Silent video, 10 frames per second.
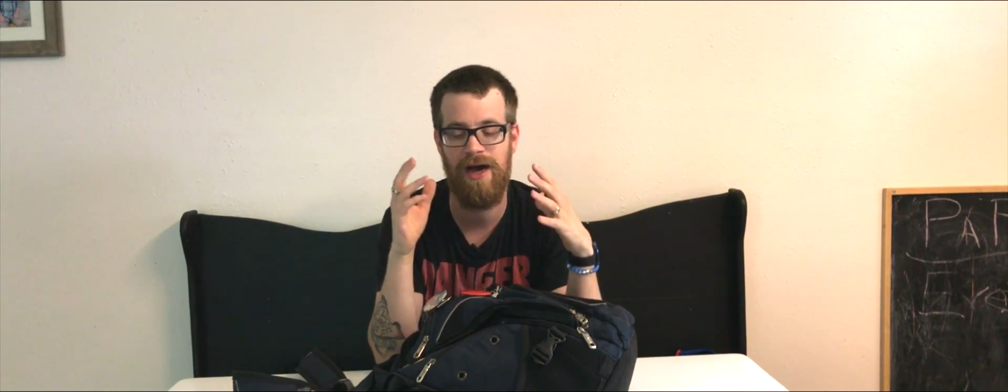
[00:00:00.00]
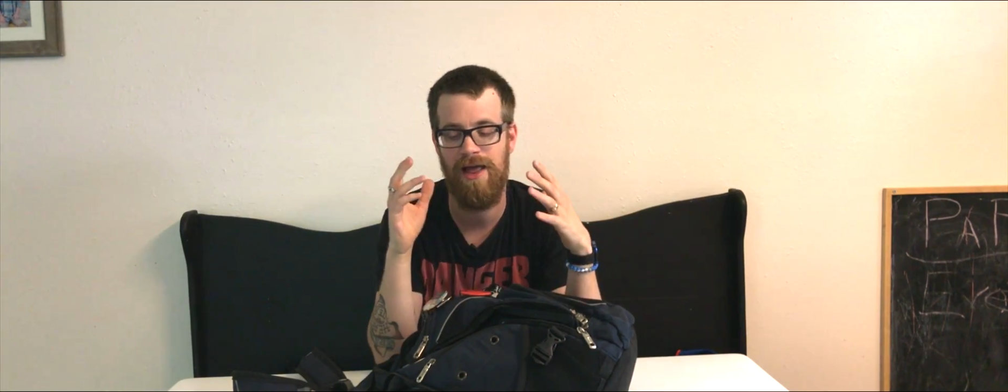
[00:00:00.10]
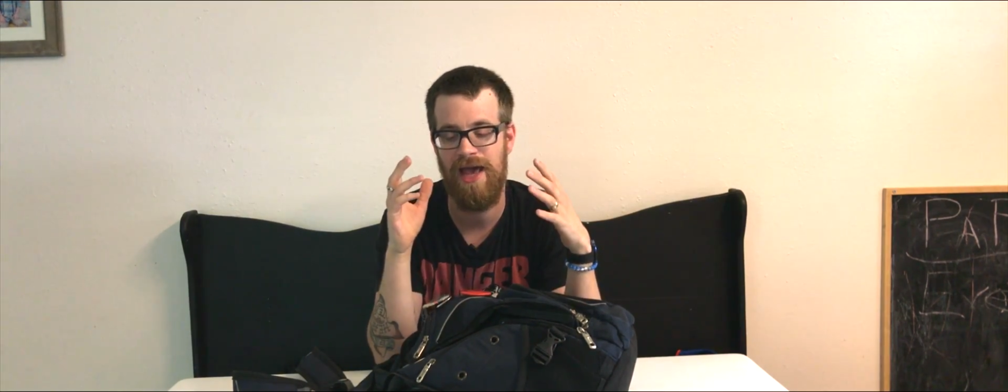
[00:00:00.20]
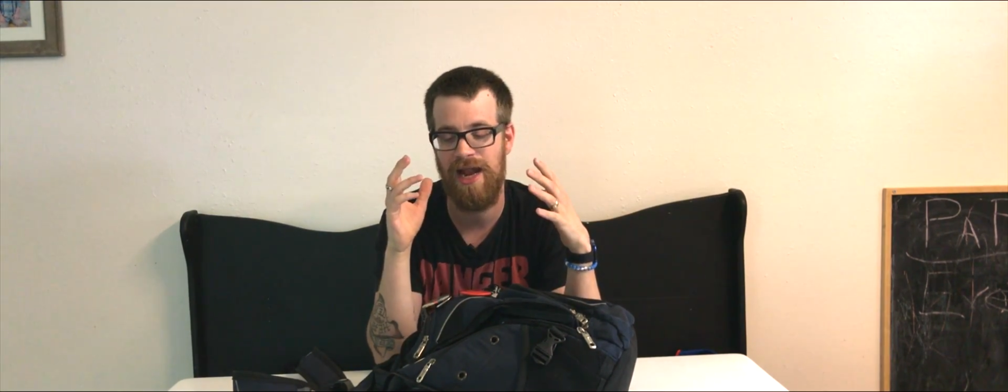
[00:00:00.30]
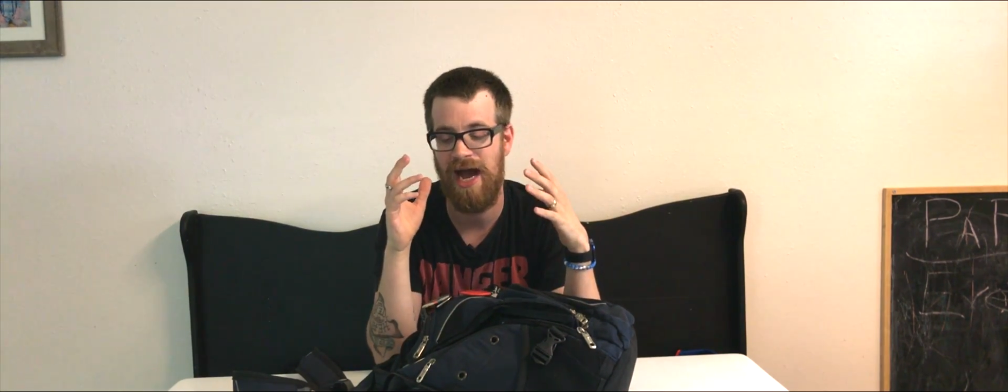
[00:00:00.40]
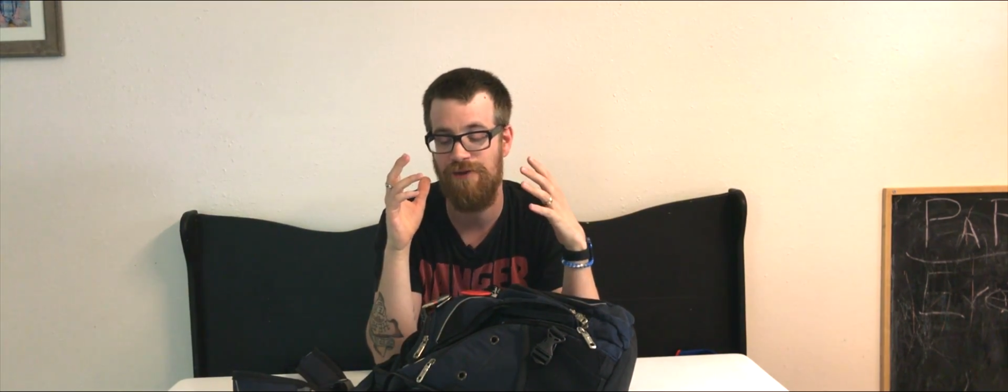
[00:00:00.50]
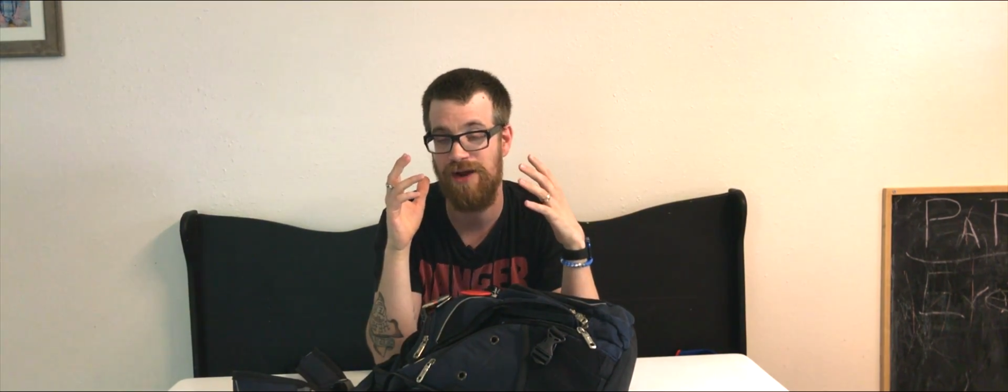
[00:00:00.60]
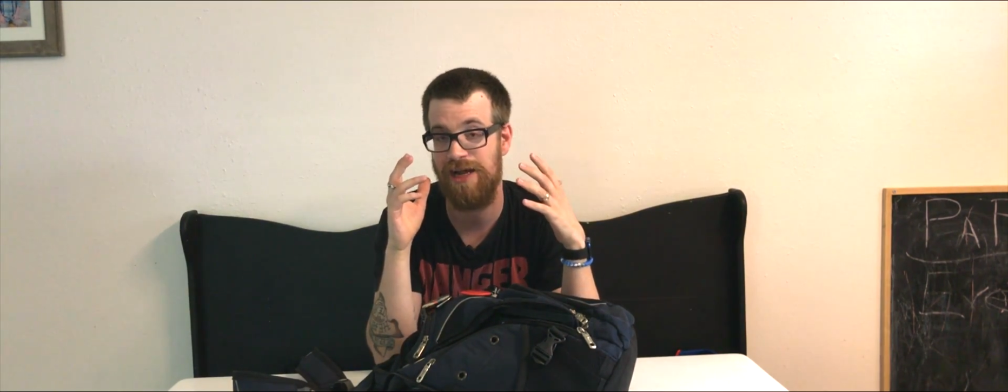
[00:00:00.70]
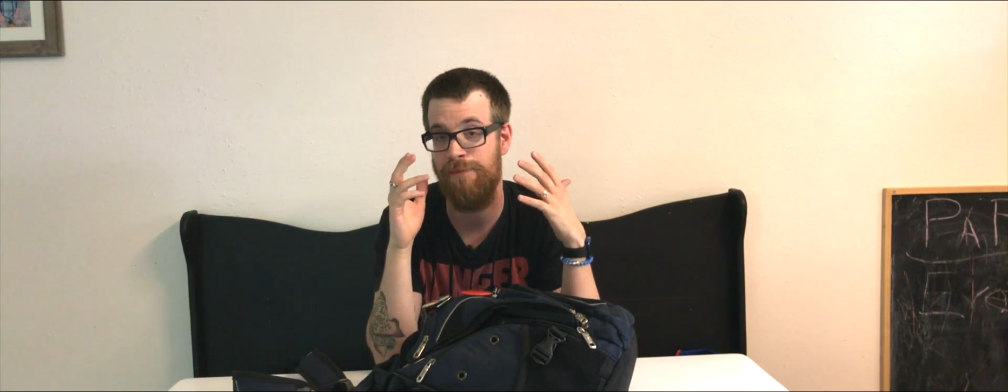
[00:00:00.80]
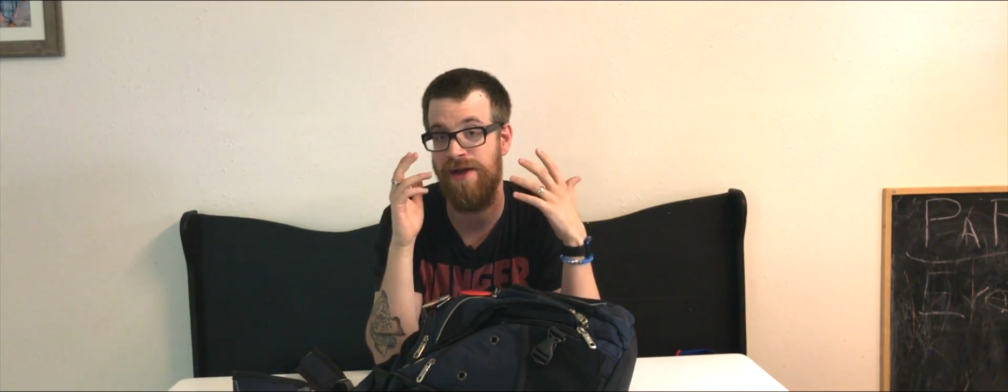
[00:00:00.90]
and I
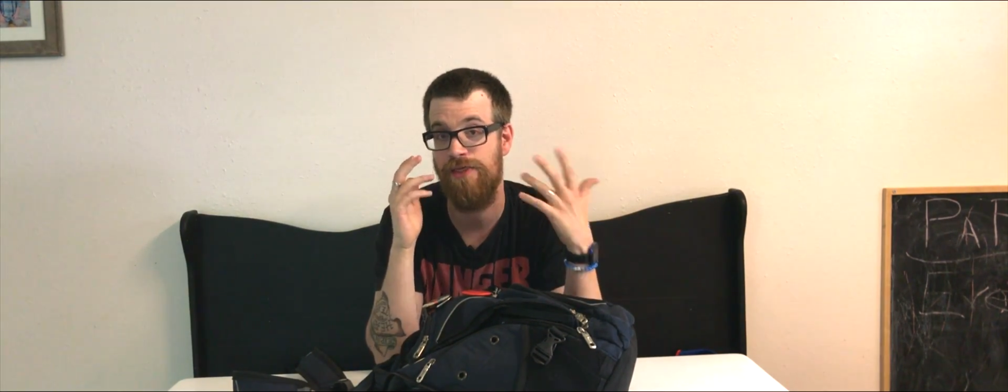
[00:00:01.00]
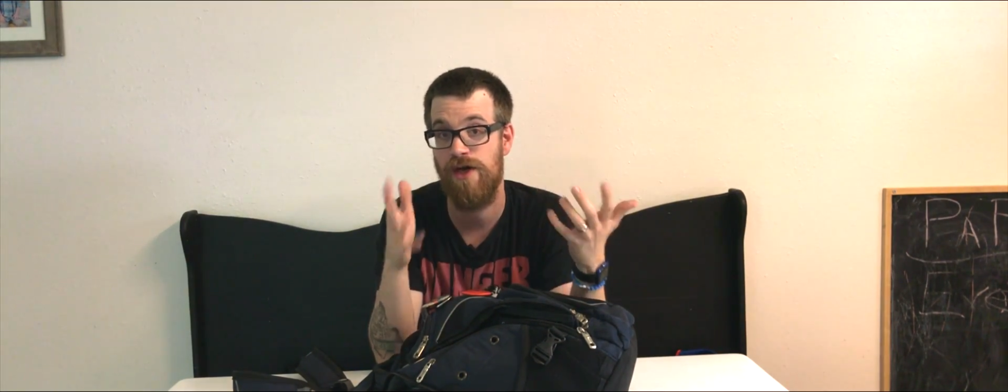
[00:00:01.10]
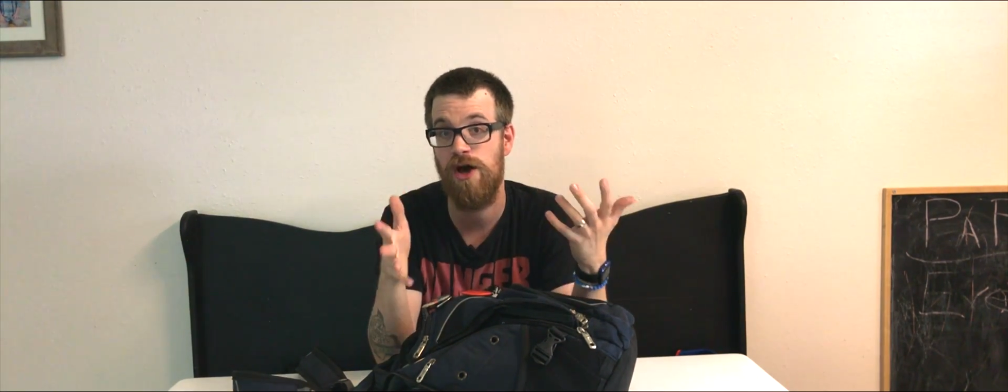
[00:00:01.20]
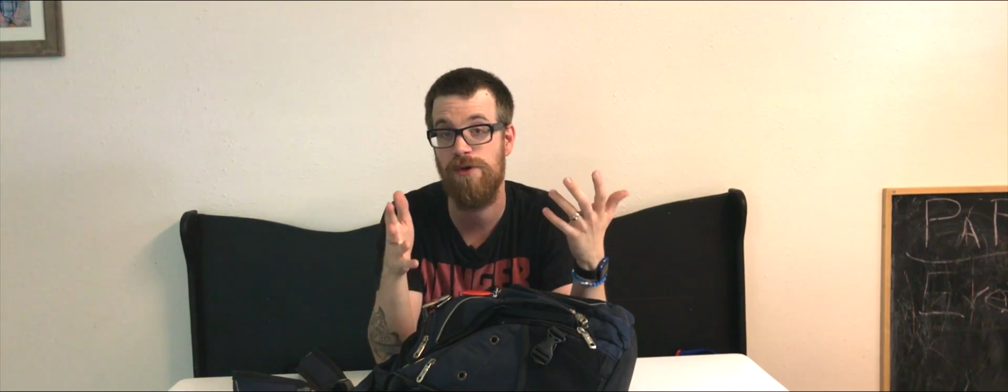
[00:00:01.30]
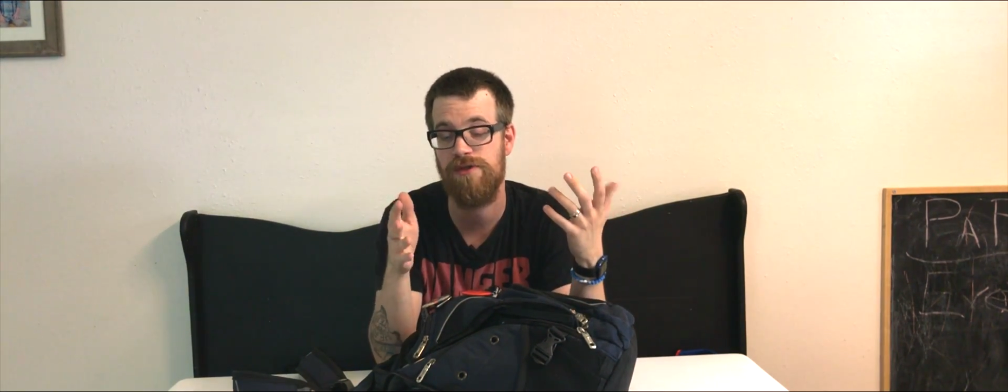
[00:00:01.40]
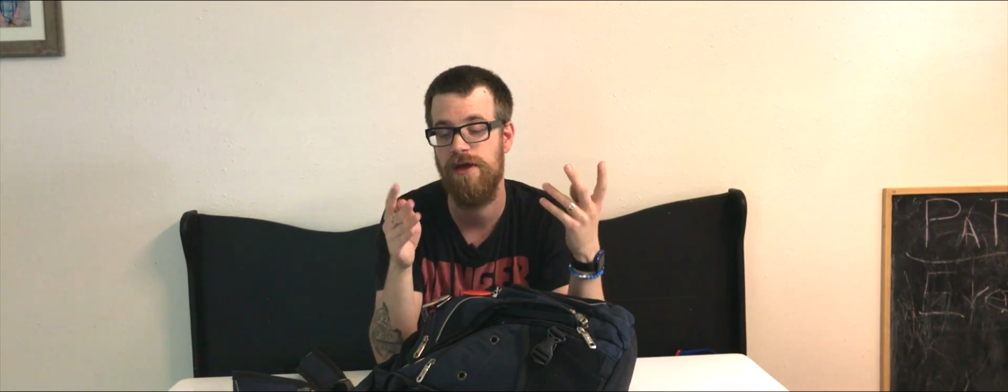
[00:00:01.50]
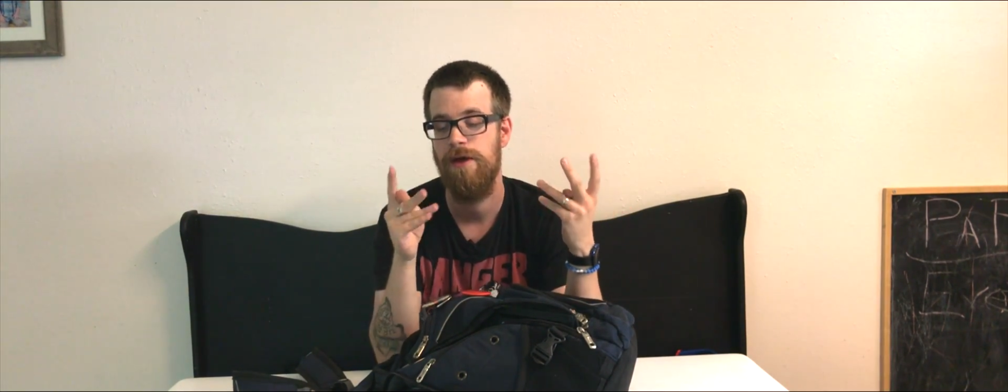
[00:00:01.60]
recommend those.